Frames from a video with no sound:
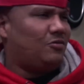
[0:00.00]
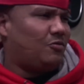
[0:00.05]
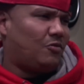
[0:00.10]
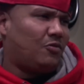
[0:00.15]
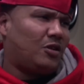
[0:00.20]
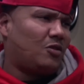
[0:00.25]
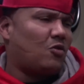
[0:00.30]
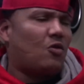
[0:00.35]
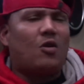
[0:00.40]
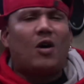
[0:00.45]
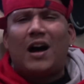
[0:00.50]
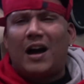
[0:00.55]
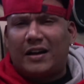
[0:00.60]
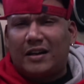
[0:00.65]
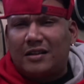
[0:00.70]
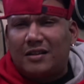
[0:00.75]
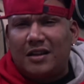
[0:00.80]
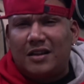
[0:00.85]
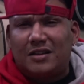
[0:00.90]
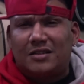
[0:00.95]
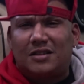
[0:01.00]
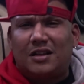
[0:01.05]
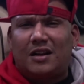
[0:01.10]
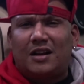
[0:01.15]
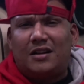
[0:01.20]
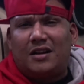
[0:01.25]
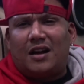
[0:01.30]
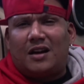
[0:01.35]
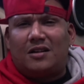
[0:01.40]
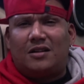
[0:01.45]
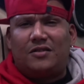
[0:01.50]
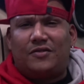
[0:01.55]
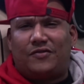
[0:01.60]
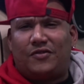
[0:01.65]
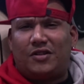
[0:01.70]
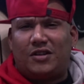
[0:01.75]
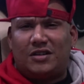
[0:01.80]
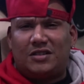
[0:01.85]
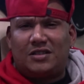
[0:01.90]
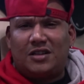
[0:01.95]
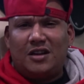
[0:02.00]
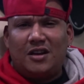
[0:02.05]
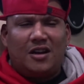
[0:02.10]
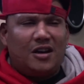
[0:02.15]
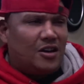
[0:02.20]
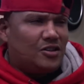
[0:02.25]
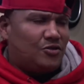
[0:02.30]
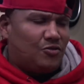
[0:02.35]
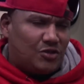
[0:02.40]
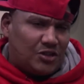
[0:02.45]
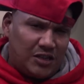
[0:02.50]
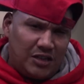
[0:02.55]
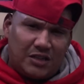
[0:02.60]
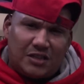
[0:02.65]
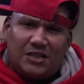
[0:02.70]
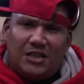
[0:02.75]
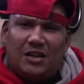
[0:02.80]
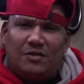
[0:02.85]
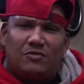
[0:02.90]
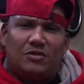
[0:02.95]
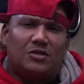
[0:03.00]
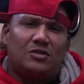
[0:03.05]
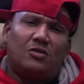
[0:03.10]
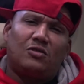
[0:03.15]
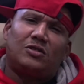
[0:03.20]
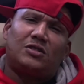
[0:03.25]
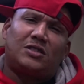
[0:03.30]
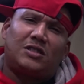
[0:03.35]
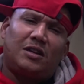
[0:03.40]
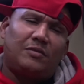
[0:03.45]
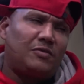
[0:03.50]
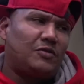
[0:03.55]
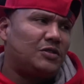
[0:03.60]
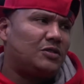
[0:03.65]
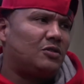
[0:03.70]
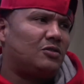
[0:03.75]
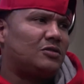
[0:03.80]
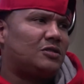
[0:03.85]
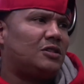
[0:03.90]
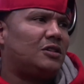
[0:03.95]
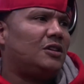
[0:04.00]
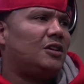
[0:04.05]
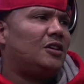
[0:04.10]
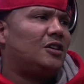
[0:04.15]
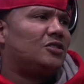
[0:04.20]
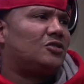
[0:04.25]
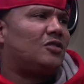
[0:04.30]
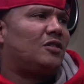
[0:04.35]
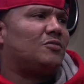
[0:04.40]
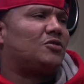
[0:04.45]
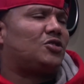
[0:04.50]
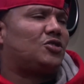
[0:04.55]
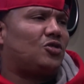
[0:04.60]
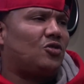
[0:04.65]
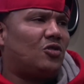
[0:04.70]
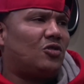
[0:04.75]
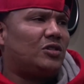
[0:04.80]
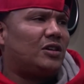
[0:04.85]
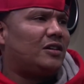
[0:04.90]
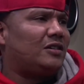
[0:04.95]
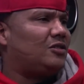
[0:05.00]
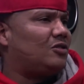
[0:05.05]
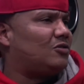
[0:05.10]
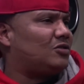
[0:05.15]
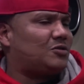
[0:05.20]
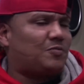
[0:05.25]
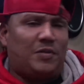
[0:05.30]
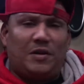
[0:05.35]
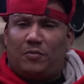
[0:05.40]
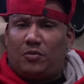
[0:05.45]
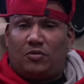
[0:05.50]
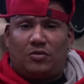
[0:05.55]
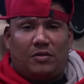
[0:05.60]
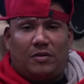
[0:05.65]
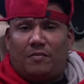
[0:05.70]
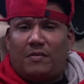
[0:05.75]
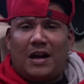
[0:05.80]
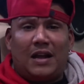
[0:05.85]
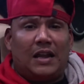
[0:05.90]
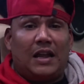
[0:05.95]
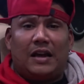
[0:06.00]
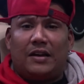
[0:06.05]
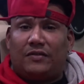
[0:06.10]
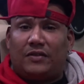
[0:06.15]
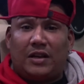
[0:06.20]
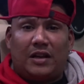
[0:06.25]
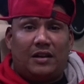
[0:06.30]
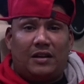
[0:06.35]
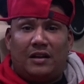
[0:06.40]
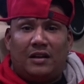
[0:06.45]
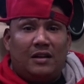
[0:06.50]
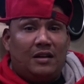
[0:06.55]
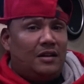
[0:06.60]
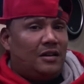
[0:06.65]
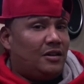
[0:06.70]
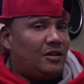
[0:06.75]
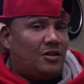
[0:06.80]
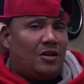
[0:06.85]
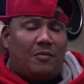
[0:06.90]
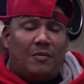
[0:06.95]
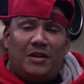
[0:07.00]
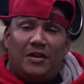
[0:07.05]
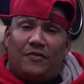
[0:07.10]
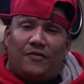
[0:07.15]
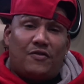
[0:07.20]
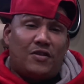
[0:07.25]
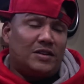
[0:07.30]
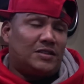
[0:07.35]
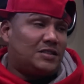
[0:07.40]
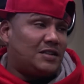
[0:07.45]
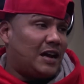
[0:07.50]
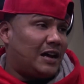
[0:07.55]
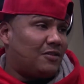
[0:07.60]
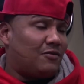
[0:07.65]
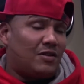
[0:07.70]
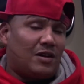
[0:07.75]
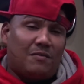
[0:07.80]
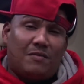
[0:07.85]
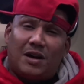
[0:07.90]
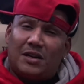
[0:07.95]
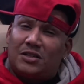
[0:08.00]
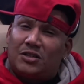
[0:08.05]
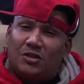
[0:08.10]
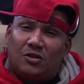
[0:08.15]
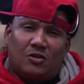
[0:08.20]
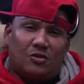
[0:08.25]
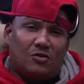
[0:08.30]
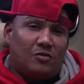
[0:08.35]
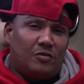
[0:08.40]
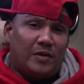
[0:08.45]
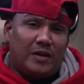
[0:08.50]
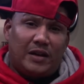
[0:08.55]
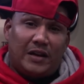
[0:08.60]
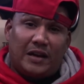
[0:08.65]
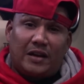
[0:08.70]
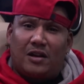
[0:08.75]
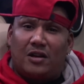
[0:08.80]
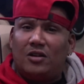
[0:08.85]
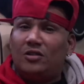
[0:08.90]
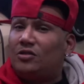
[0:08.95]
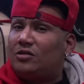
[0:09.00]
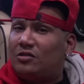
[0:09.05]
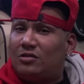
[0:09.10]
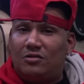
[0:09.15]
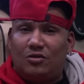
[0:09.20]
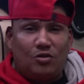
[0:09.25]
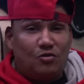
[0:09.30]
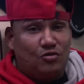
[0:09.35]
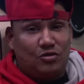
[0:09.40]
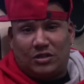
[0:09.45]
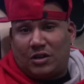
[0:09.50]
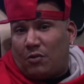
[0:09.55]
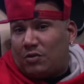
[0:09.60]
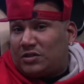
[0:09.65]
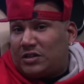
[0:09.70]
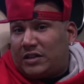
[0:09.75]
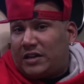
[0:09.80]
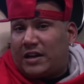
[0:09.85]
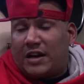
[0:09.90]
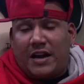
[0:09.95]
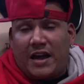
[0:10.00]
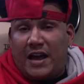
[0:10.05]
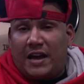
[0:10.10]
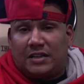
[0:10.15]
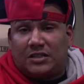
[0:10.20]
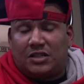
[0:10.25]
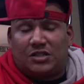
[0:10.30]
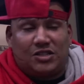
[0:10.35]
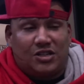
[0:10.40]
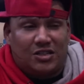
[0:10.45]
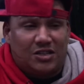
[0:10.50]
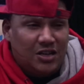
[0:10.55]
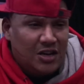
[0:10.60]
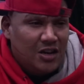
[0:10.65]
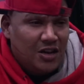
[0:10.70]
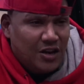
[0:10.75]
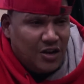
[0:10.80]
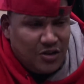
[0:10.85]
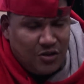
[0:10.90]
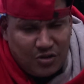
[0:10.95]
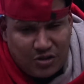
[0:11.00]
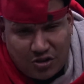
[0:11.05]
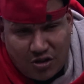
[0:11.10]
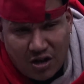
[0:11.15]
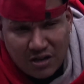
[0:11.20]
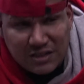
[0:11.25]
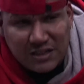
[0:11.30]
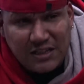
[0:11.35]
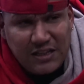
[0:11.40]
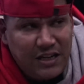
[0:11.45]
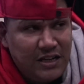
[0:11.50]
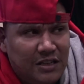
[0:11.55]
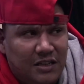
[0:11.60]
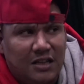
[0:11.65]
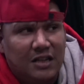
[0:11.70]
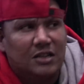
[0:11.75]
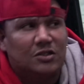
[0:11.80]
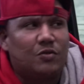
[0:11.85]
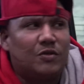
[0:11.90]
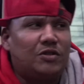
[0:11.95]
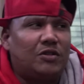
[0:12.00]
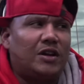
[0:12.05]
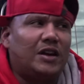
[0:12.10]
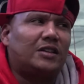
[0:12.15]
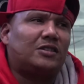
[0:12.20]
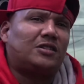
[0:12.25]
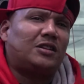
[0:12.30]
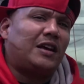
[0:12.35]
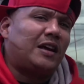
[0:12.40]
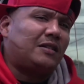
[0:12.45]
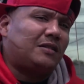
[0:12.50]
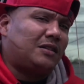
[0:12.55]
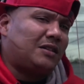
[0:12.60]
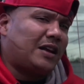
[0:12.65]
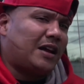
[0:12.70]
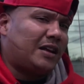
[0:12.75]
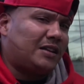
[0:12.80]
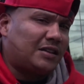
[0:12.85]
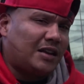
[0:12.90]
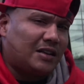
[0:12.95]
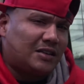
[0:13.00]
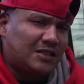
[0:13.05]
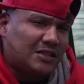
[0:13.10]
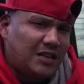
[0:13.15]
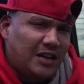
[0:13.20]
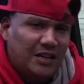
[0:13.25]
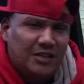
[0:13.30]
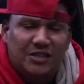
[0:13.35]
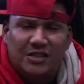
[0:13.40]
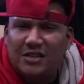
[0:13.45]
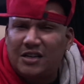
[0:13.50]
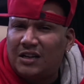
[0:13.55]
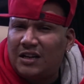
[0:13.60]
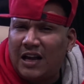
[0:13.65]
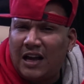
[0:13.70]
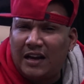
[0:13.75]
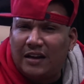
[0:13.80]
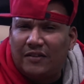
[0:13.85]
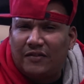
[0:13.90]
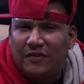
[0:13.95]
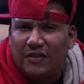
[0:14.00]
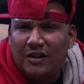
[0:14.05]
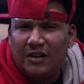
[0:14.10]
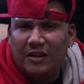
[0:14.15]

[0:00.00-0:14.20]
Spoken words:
we grow out of things that are not good for us because you see the same results. So I'm sure that, you know, it's people in my life that, How many friends died around my circle, man? And good dudes that wasn't in gangs. It's just, you start seeing things when you get to that stage in your life.